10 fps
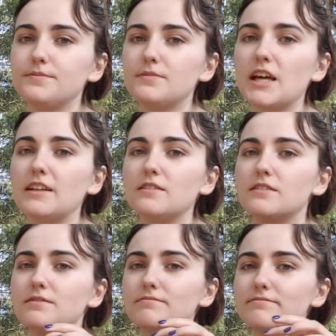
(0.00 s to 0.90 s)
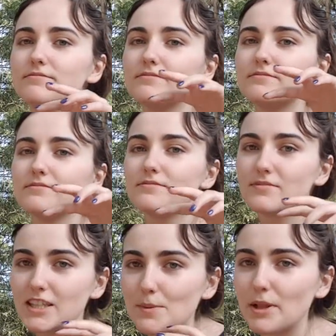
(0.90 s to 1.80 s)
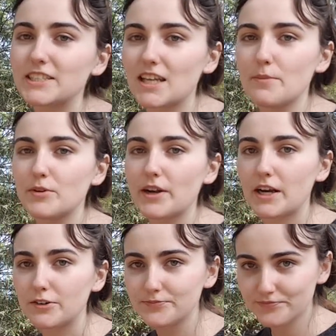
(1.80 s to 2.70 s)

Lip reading: than in the place that I'm in right now.